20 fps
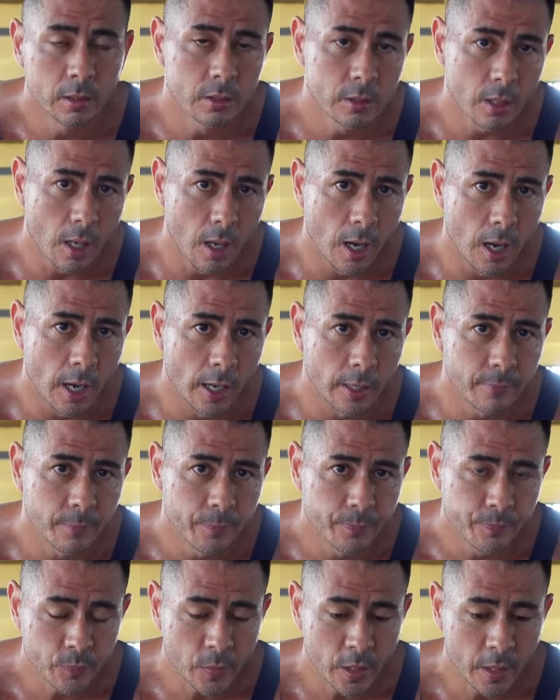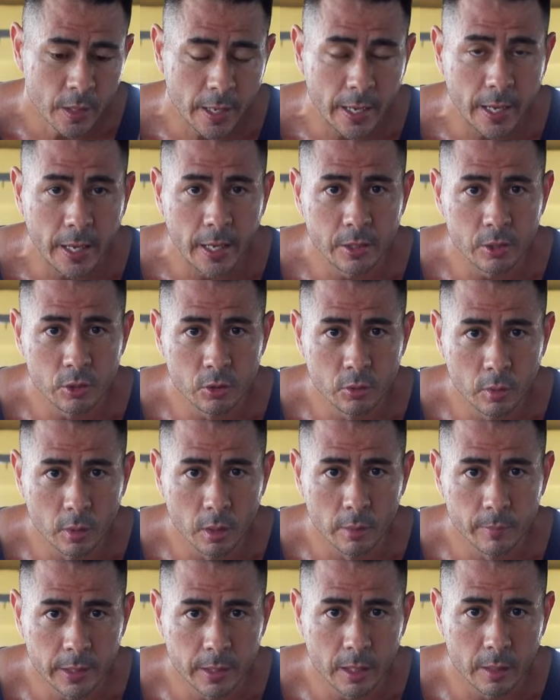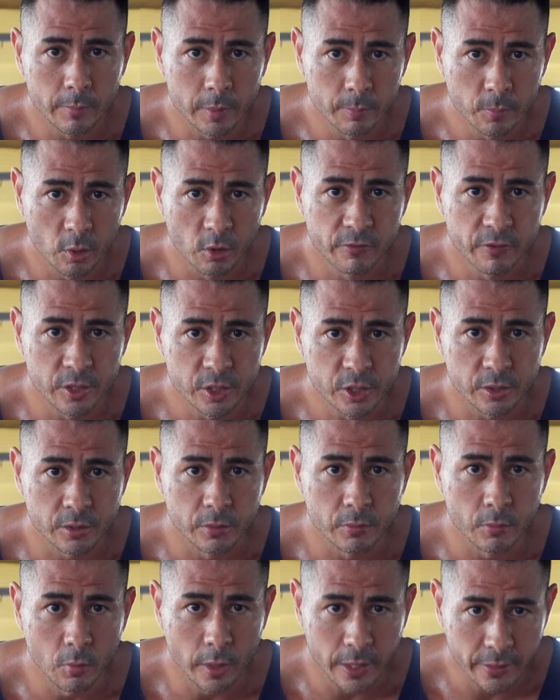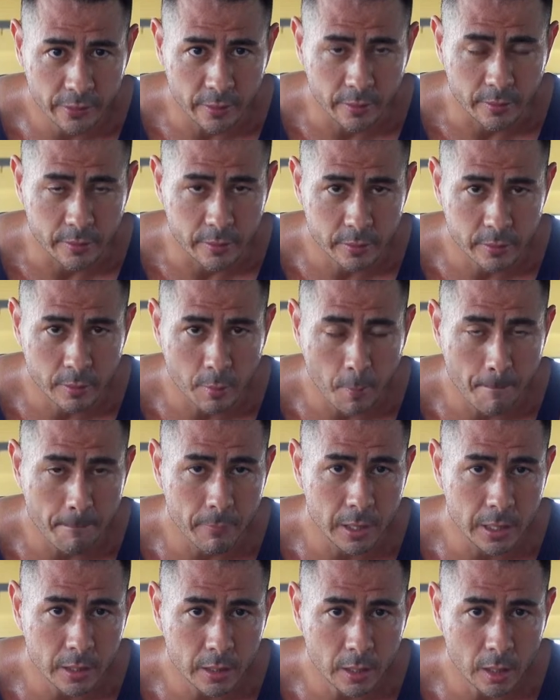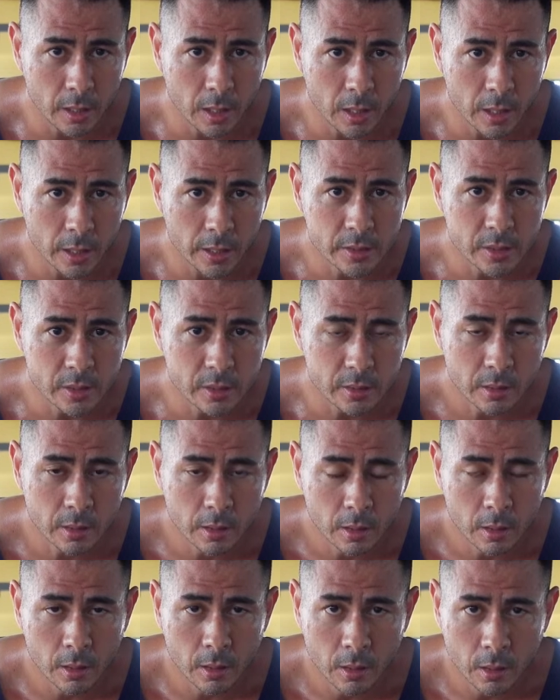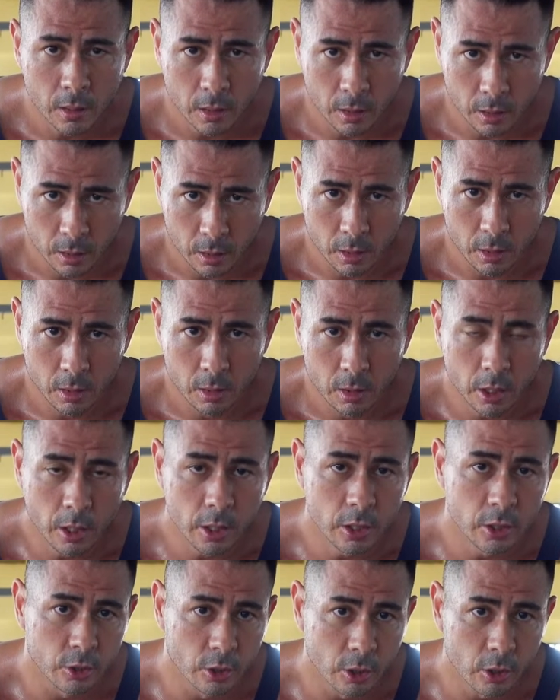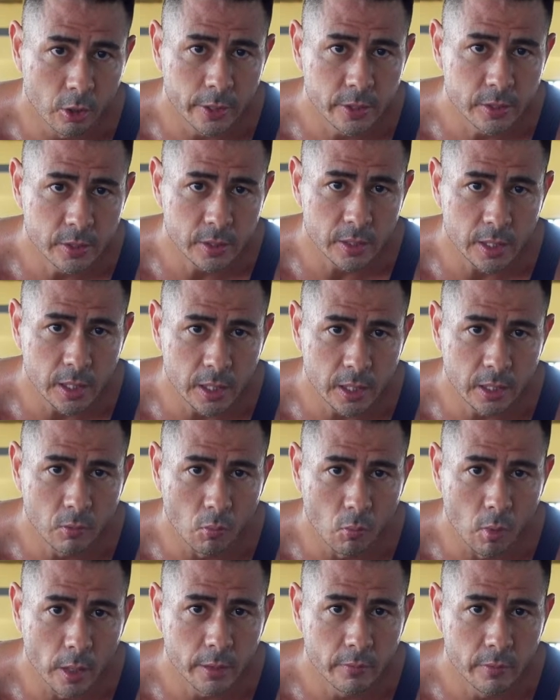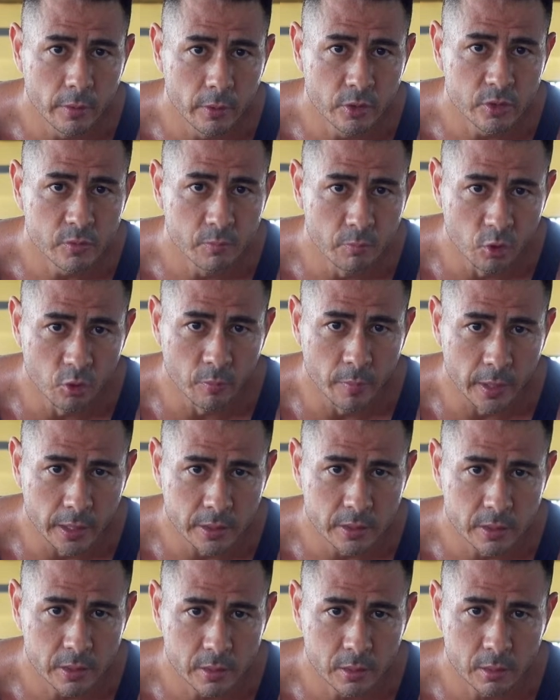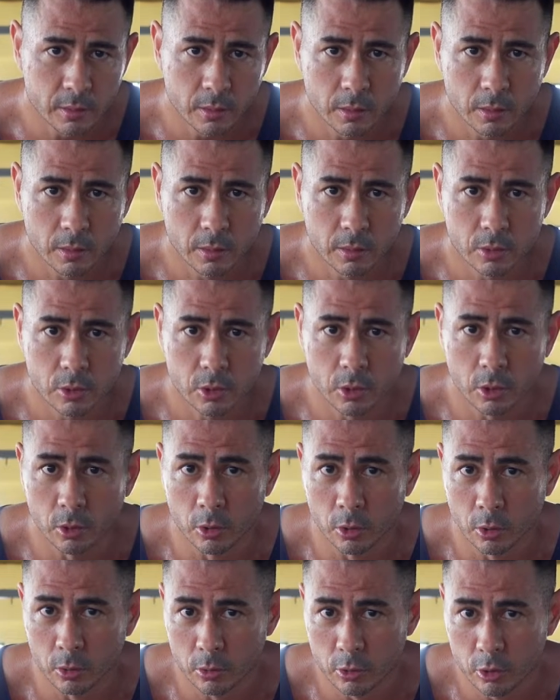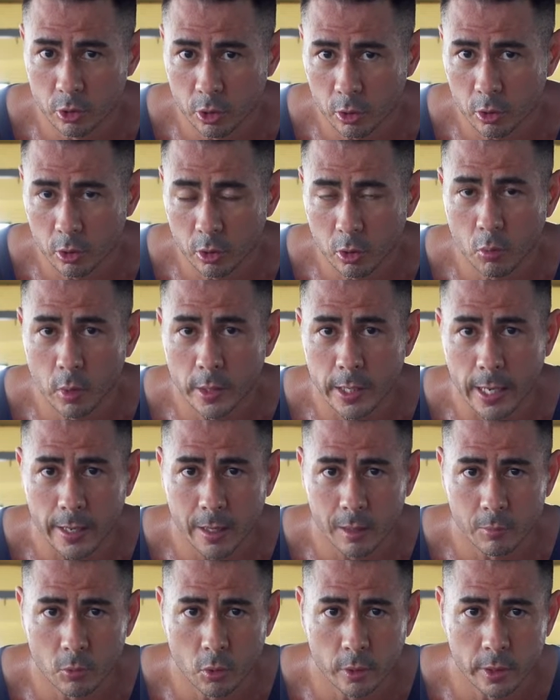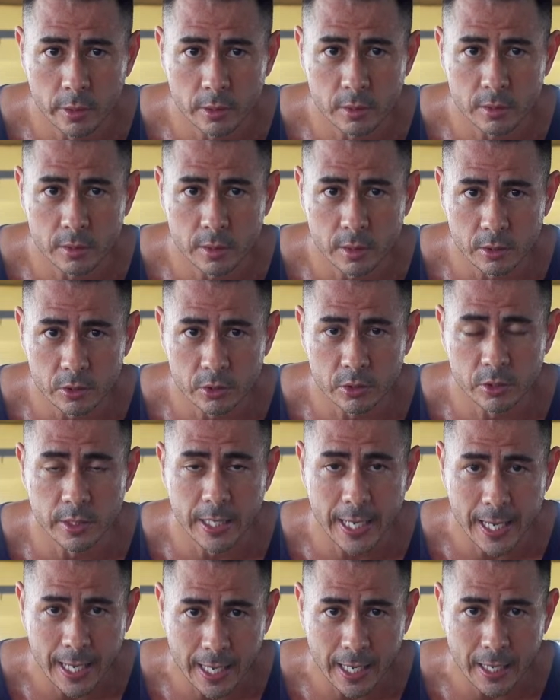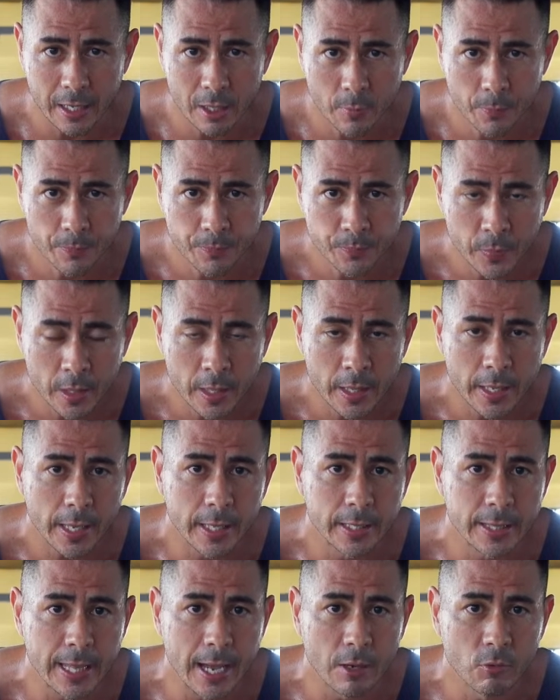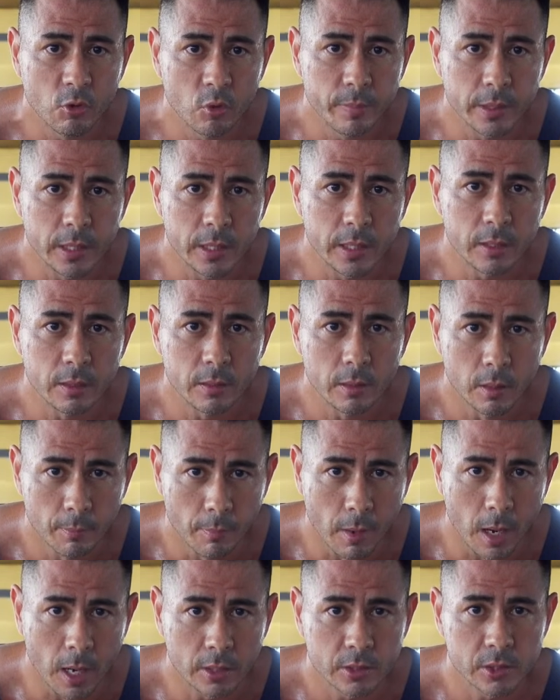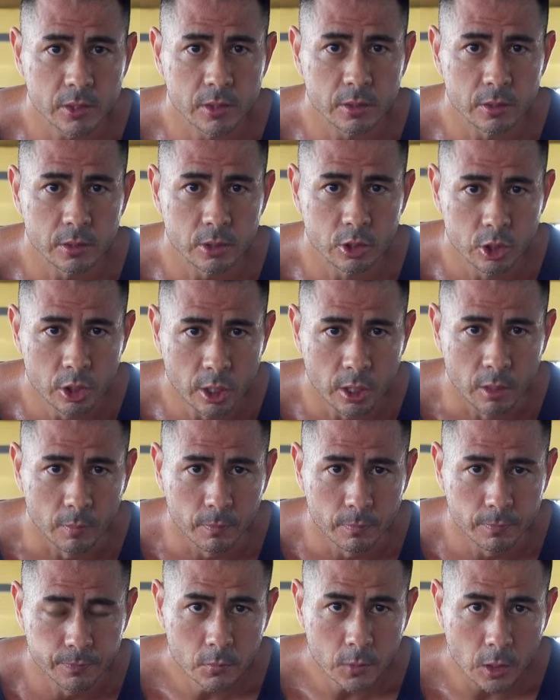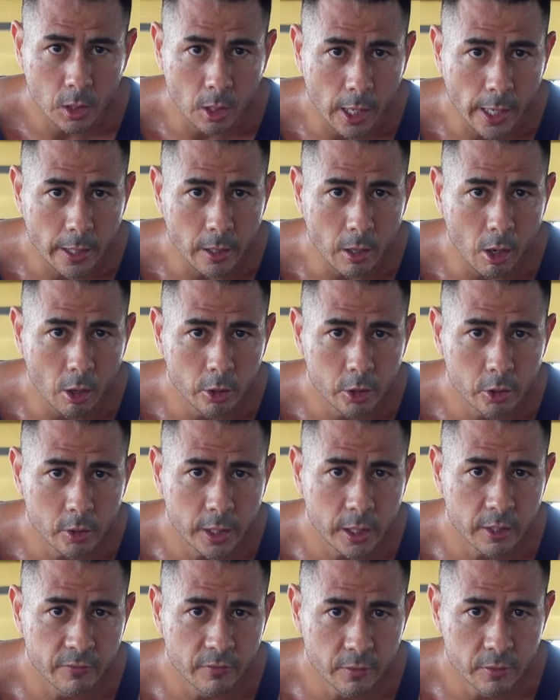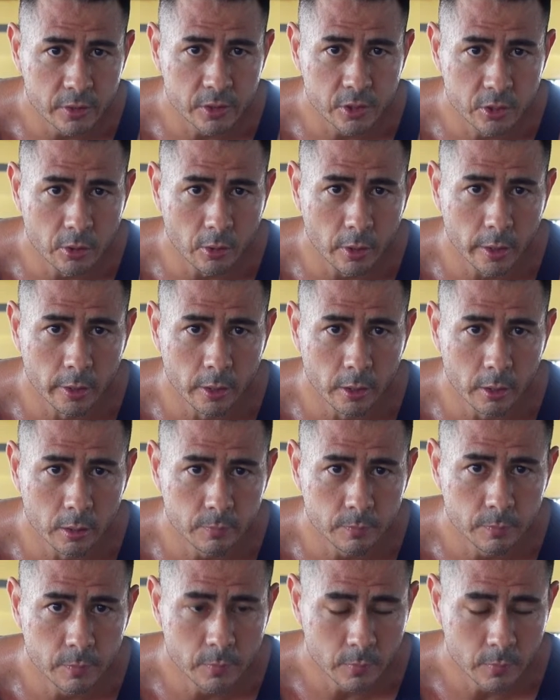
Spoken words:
taught, and you are becoming proficient with it, because you're going to need one of those movements to do what I am going to teach today, and that will be the box jump. All right, all you need for this tutorial,